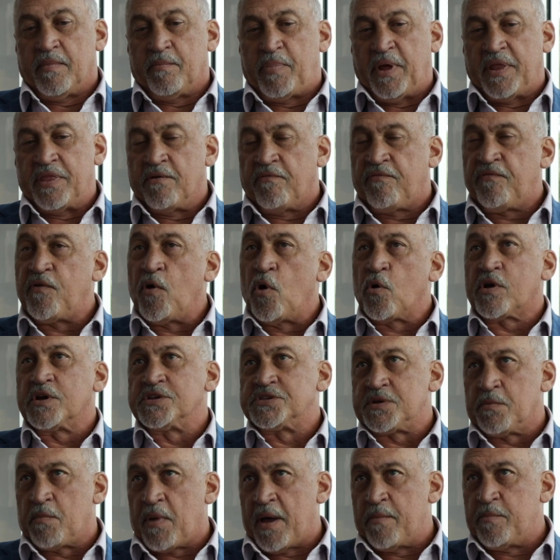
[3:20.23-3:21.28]
been the
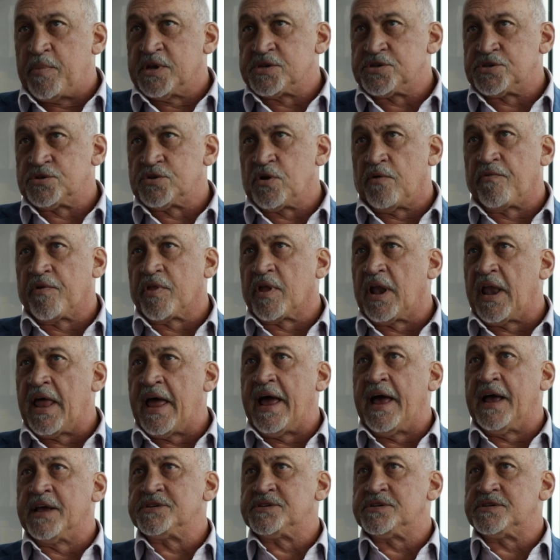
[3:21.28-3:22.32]
focus of my business over the
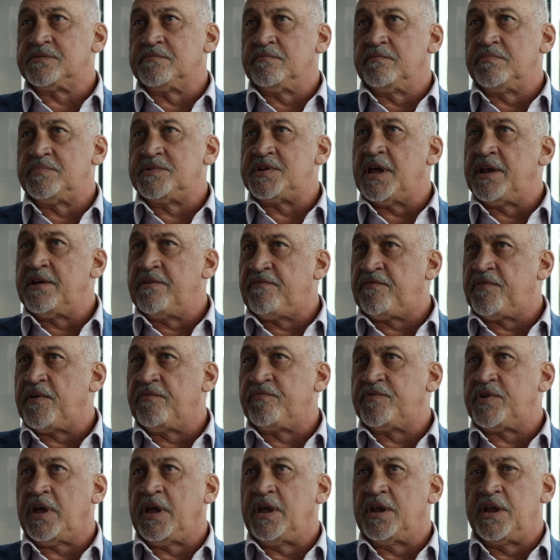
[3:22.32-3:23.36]
last 10 to
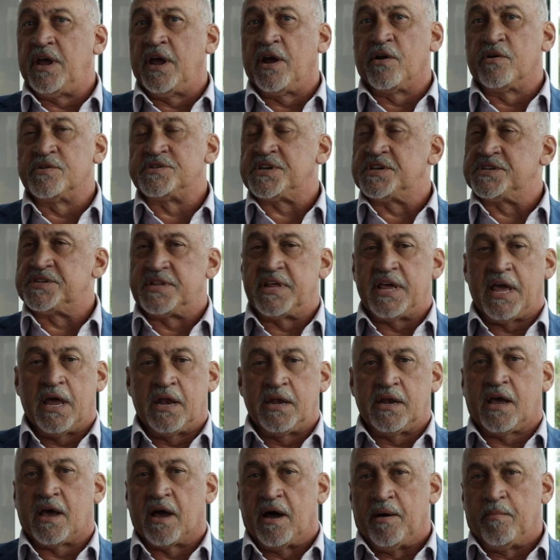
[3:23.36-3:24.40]
15 years, is the
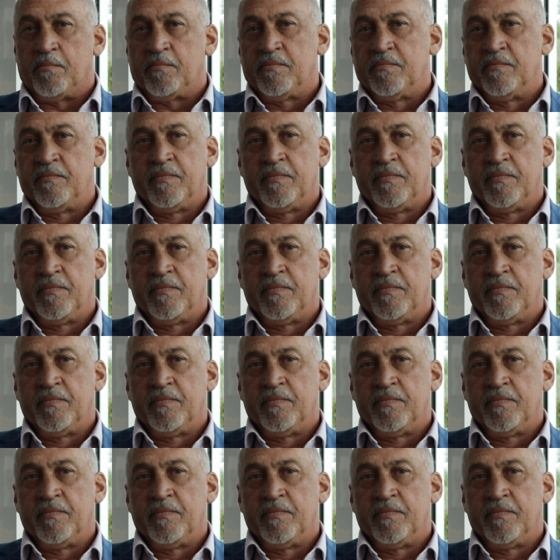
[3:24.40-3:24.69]
income.